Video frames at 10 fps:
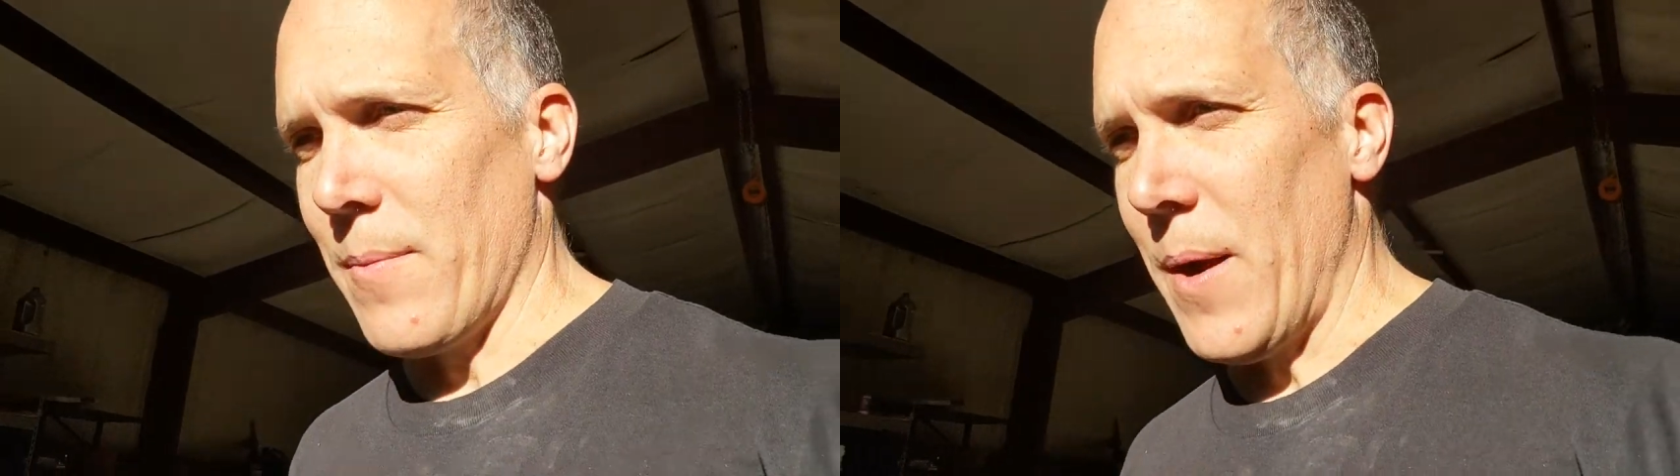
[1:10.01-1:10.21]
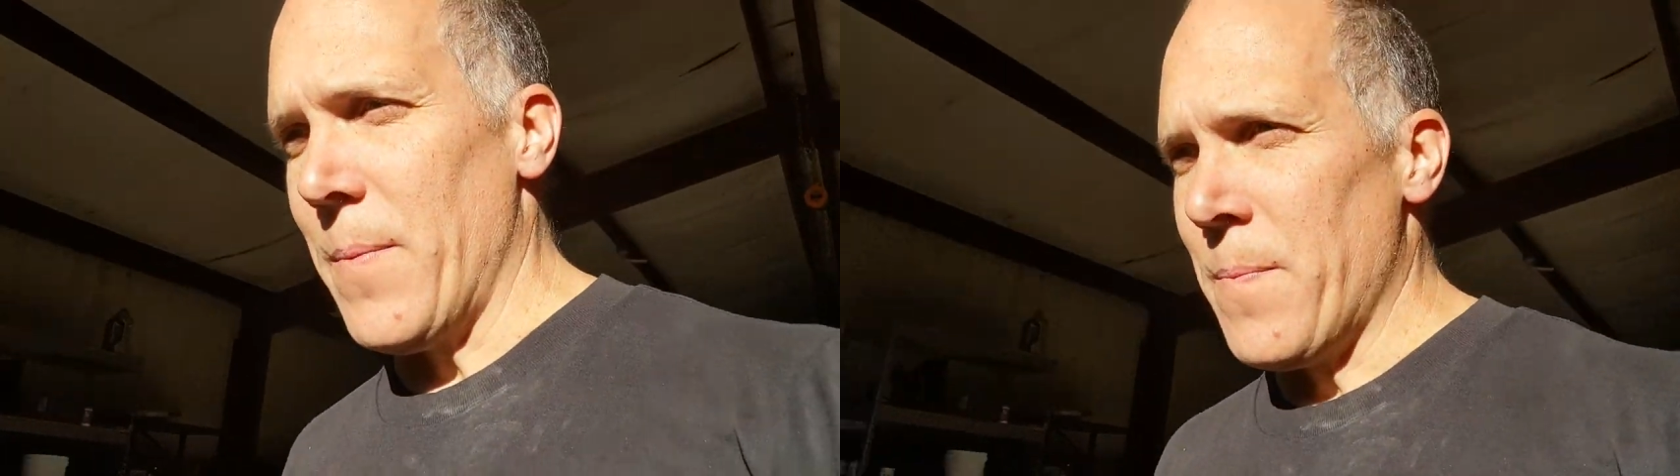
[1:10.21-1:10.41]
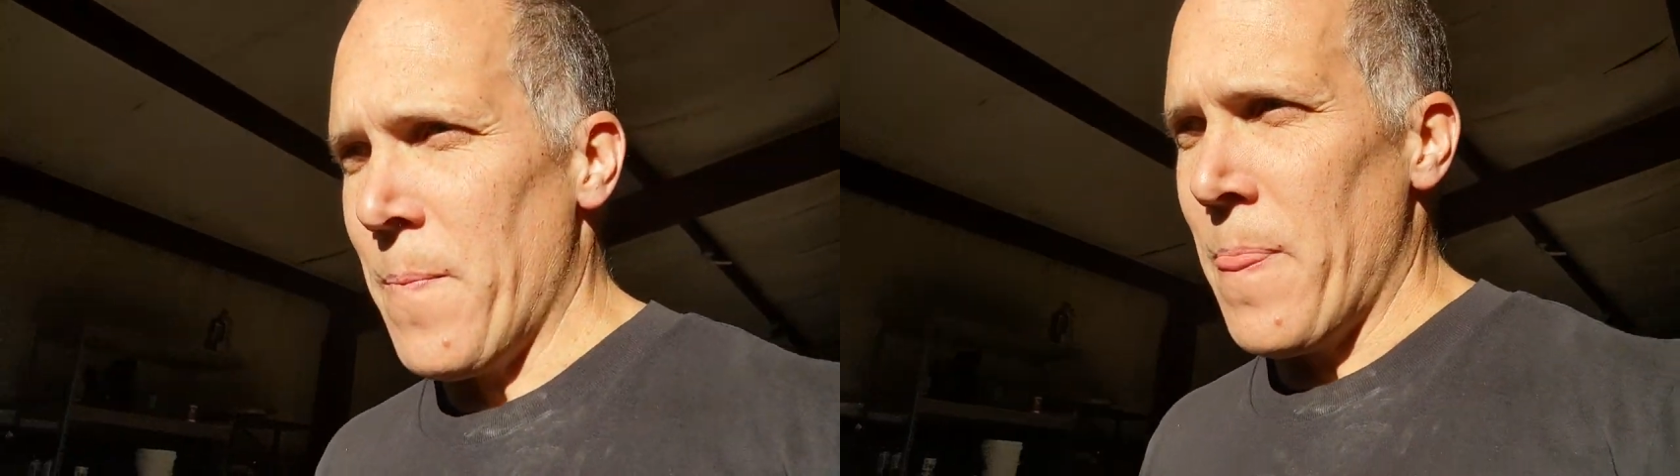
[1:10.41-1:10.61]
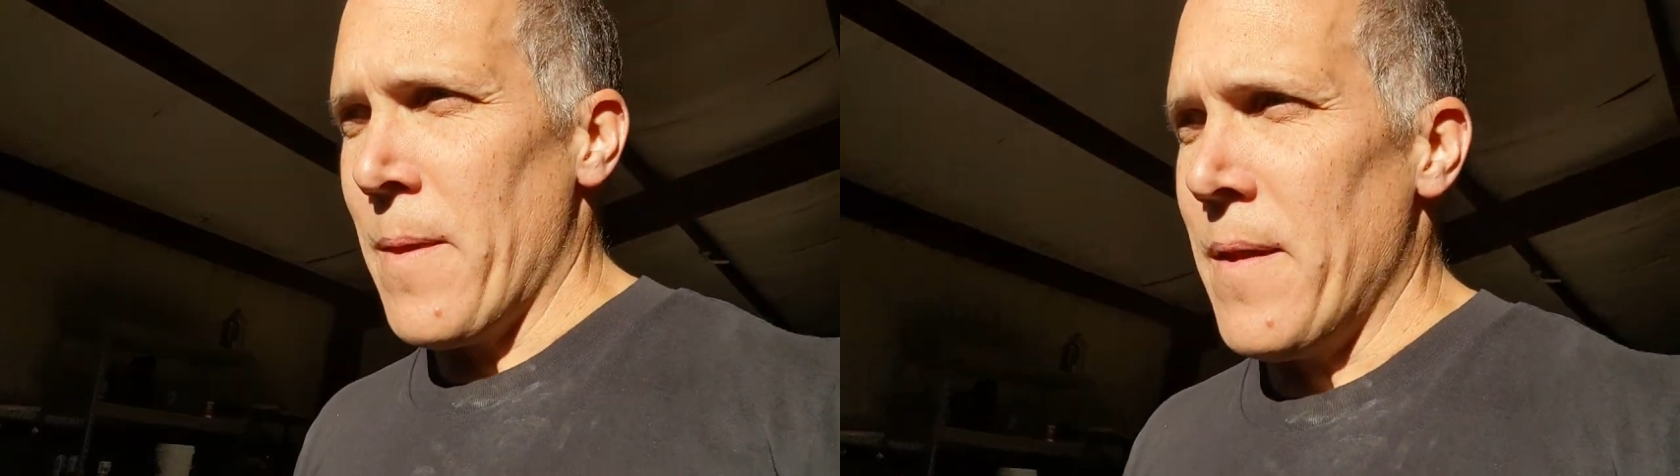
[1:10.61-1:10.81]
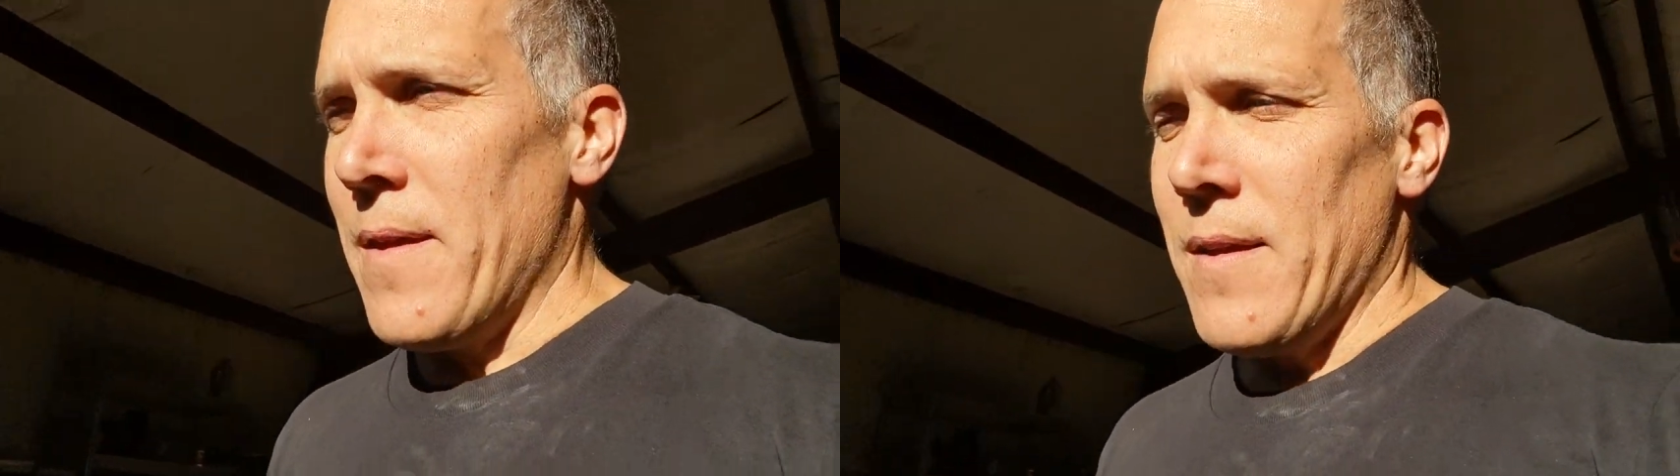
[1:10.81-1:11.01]
about?
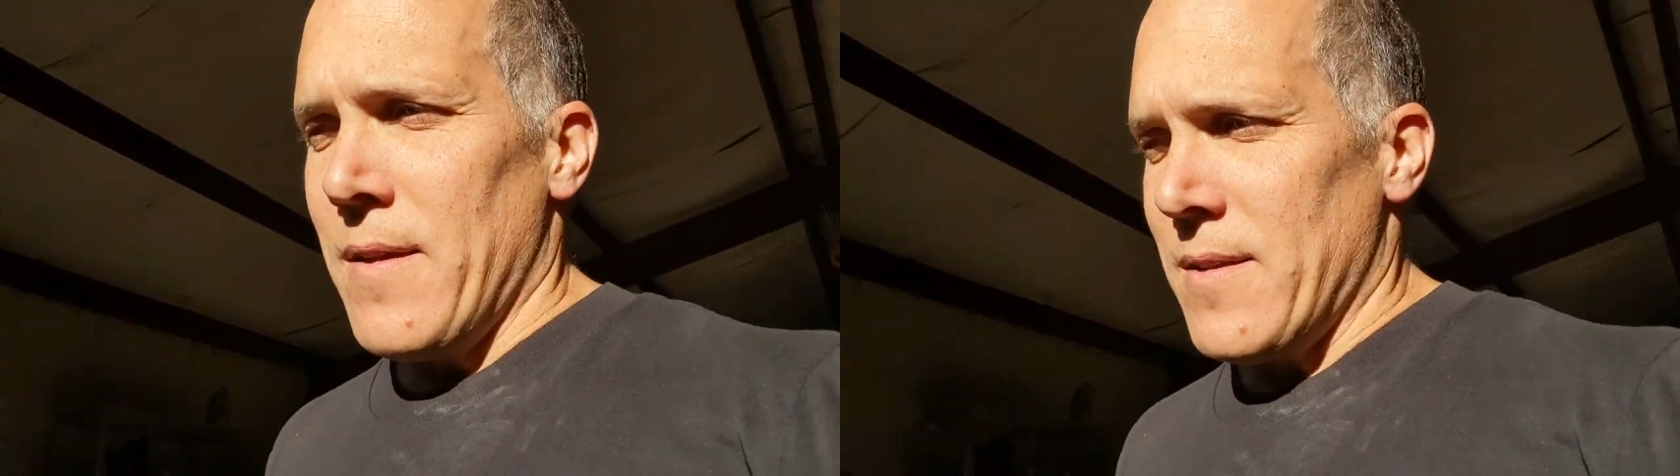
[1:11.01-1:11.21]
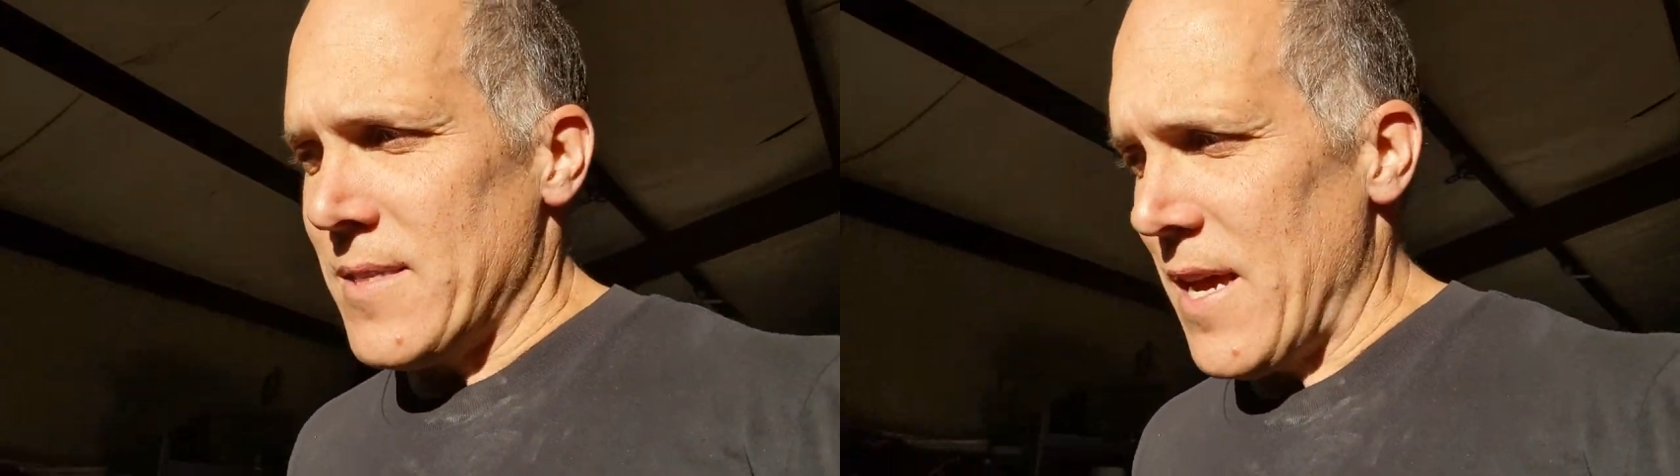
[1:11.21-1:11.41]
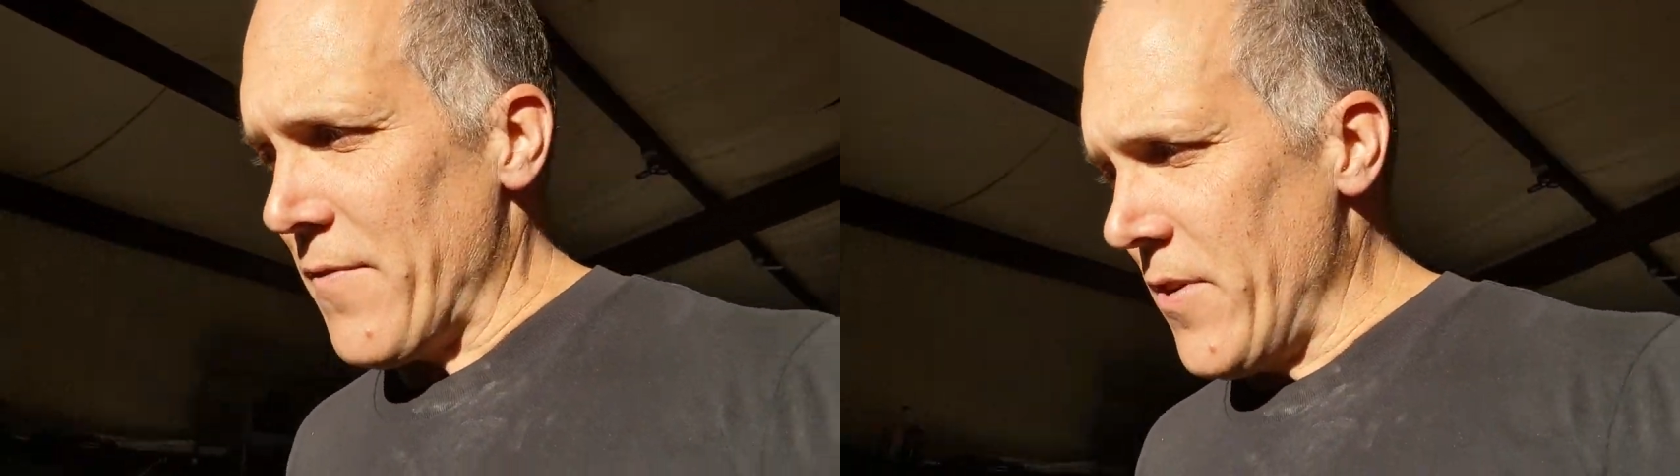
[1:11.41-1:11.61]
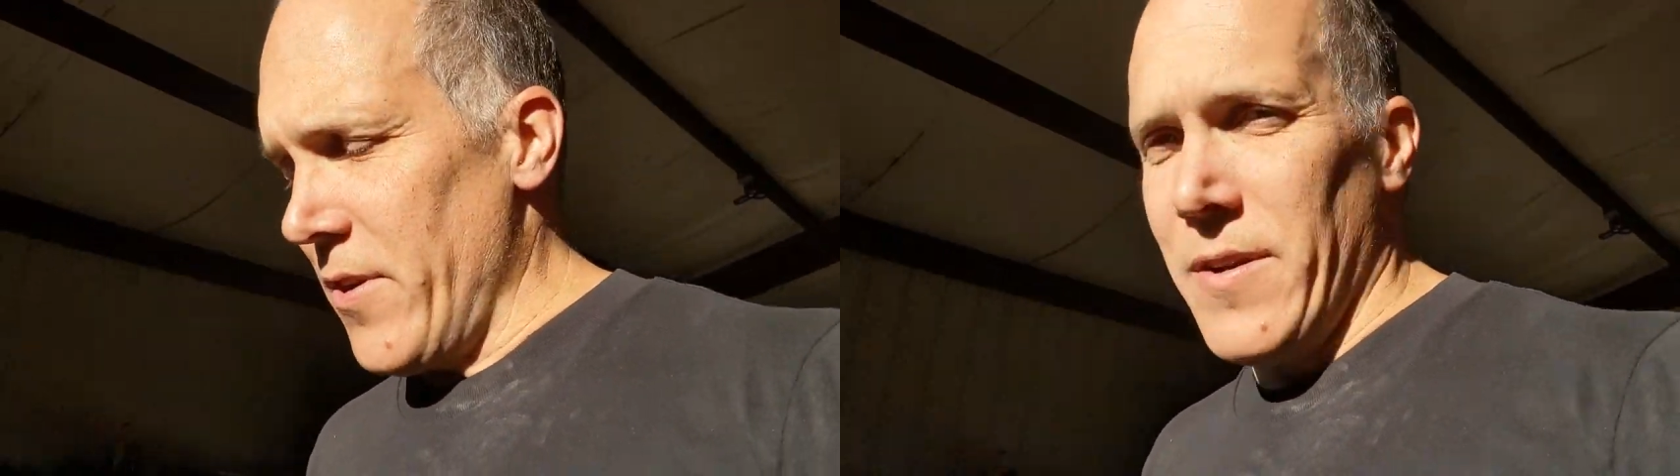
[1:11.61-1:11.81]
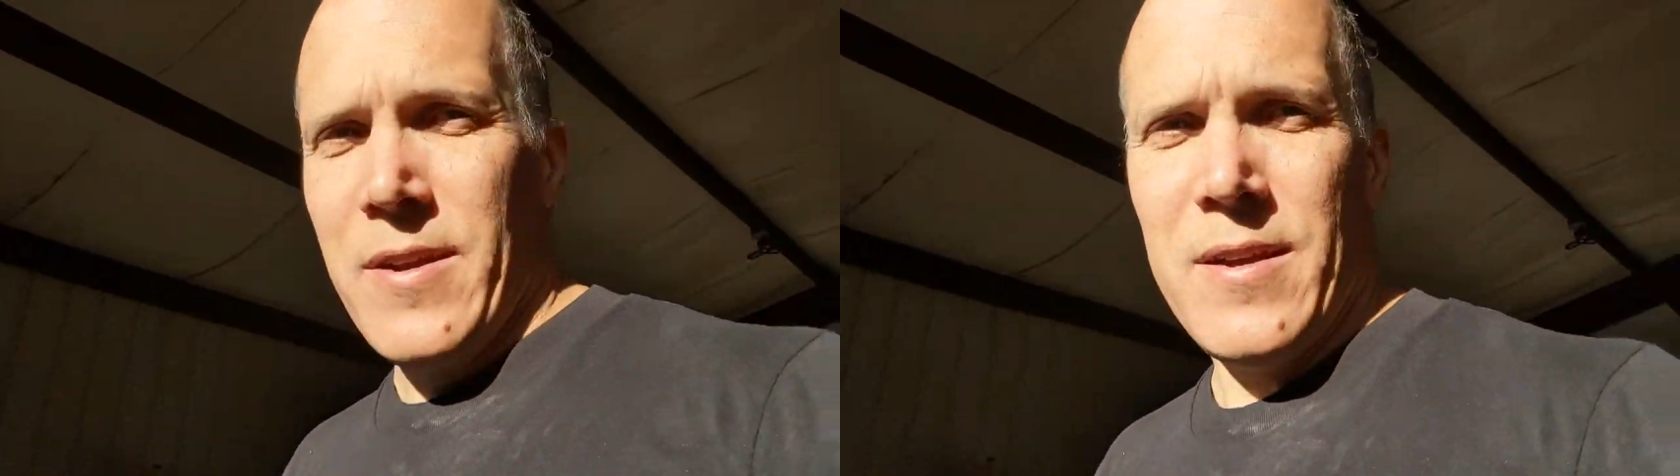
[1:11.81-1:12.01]
This
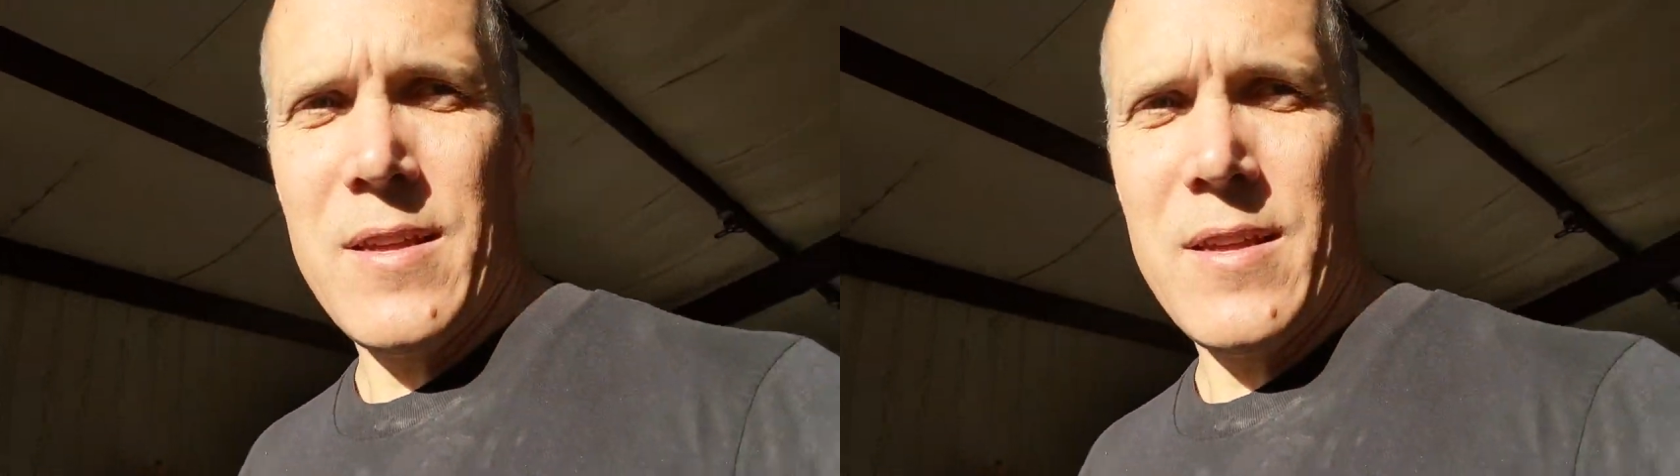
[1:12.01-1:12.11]
afternoon,